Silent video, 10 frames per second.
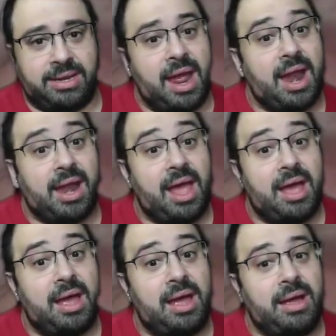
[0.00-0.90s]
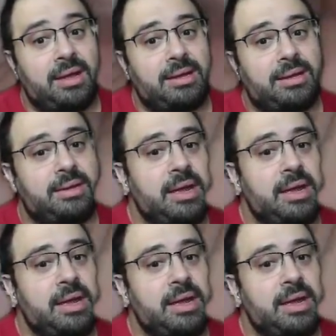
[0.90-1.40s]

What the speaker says: Da-na-na.